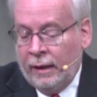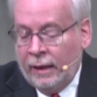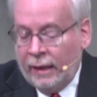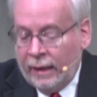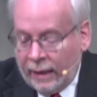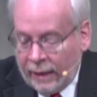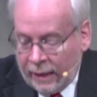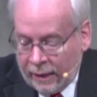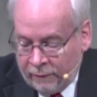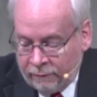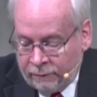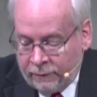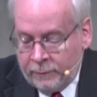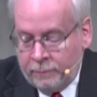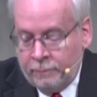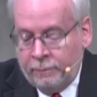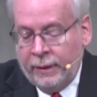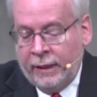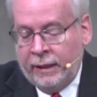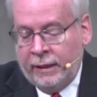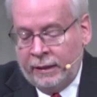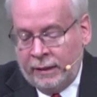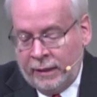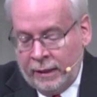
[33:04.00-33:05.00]
If it
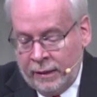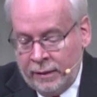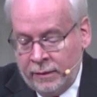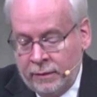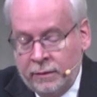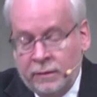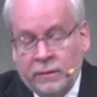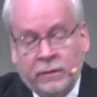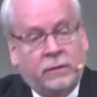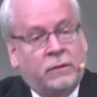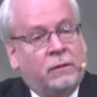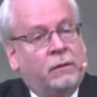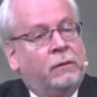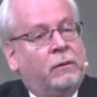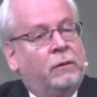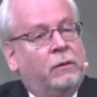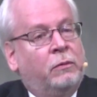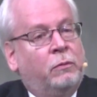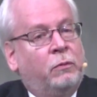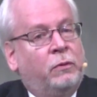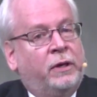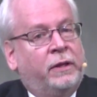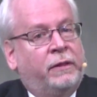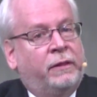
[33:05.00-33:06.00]
begins
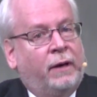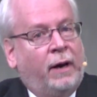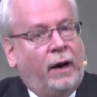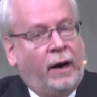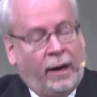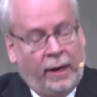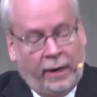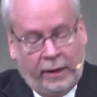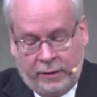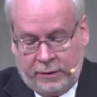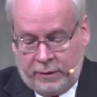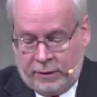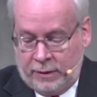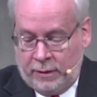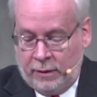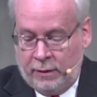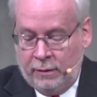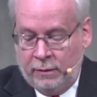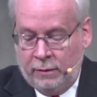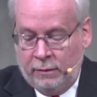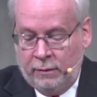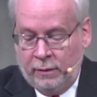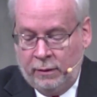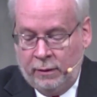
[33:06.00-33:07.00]
with us,
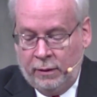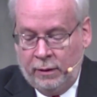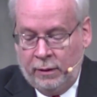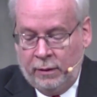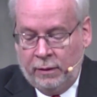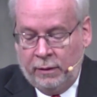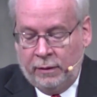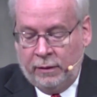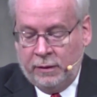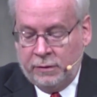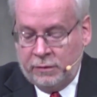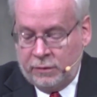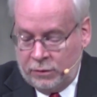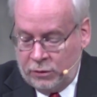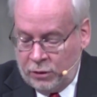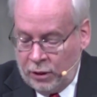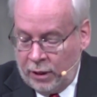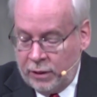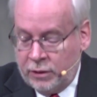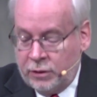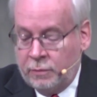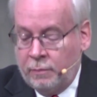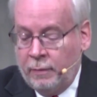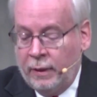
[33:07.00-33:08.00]
this
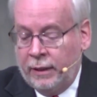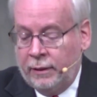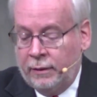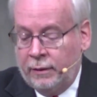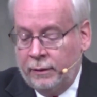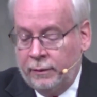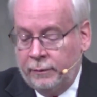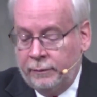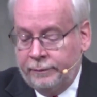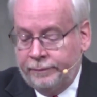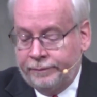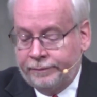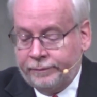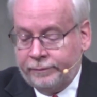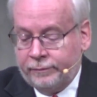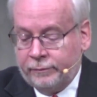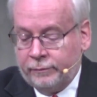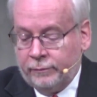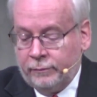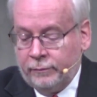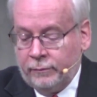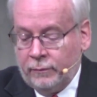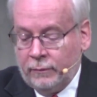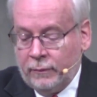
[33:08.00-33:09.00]
judgment,
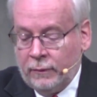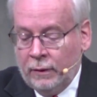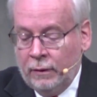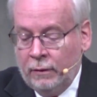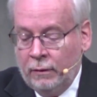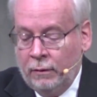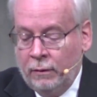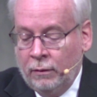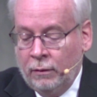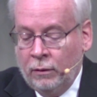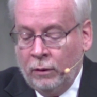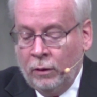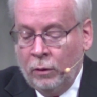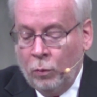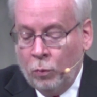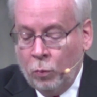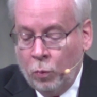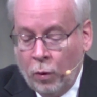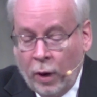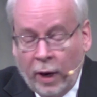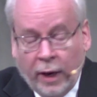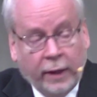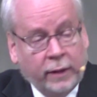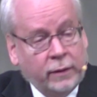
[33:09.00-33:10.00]

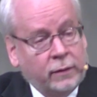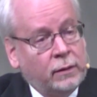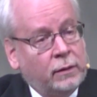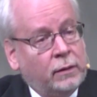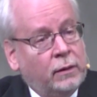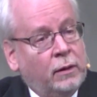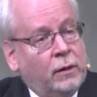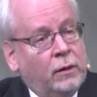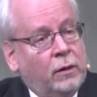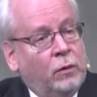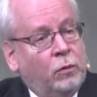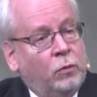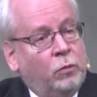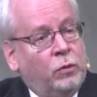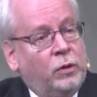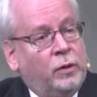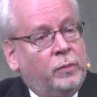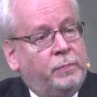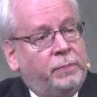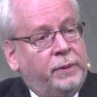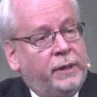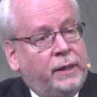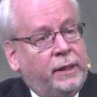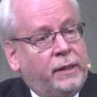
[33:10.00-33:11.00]
what will
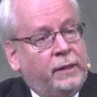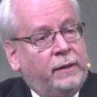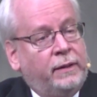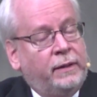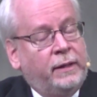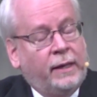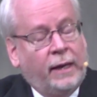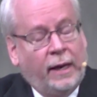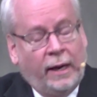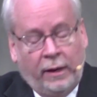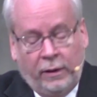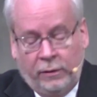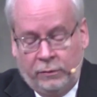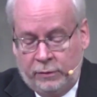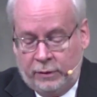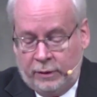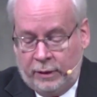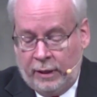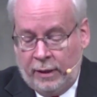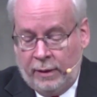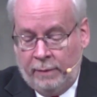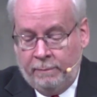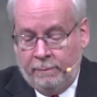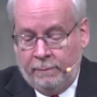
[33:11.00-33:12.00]
be the
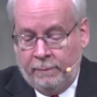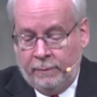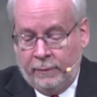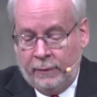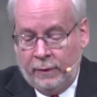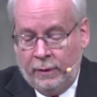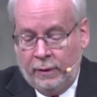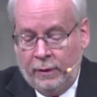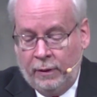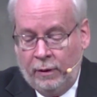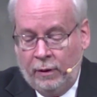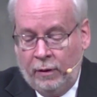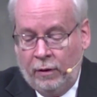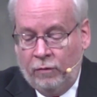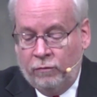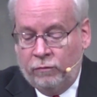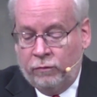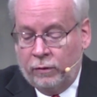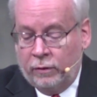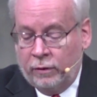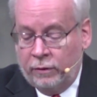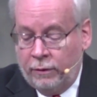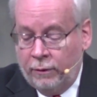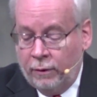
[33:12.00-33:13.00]
outcome
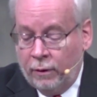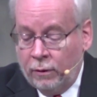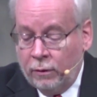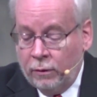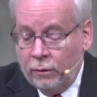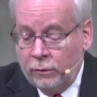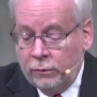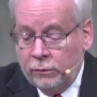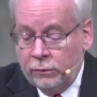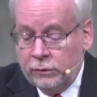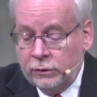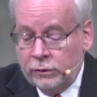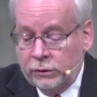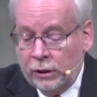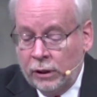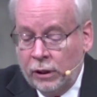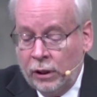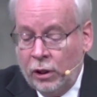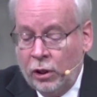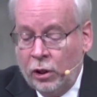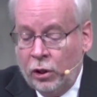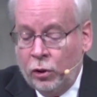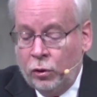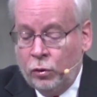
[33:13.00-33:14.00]
for those
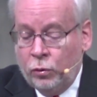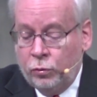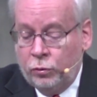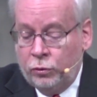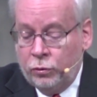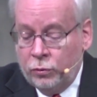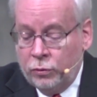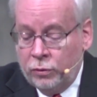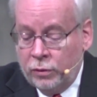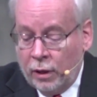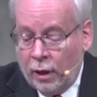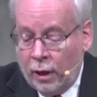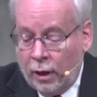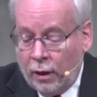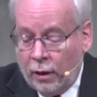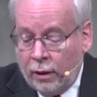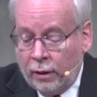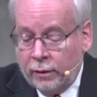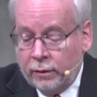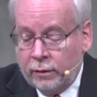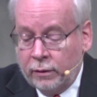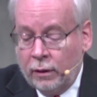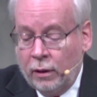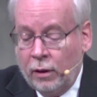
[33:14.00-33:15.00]
who do
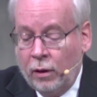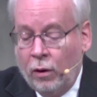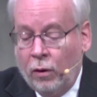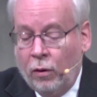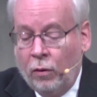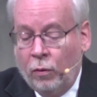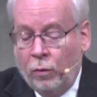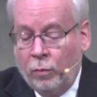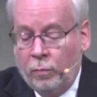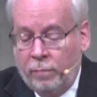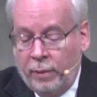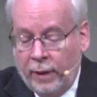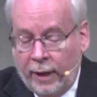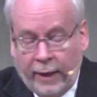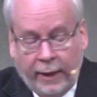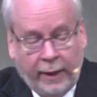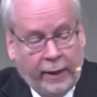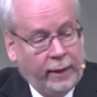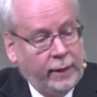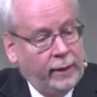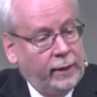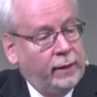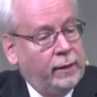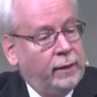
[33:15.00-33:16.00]
not
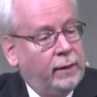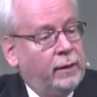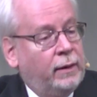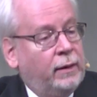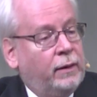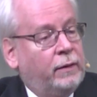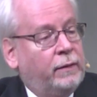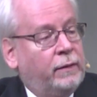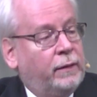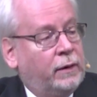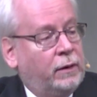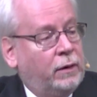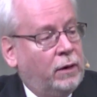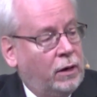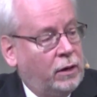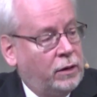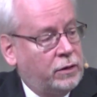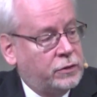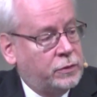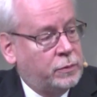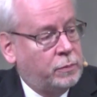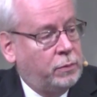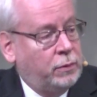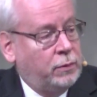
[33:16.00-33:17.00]
obey the
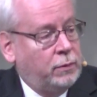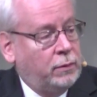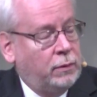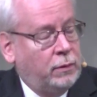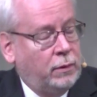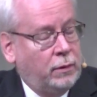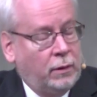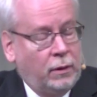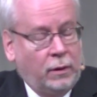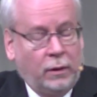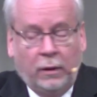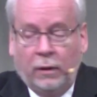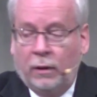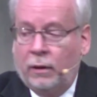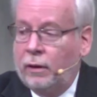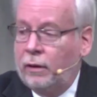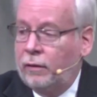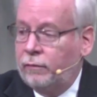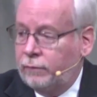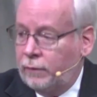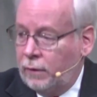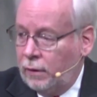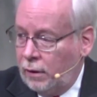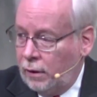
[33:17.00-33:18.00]
gospel
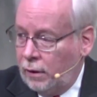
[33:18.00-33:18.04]
of God?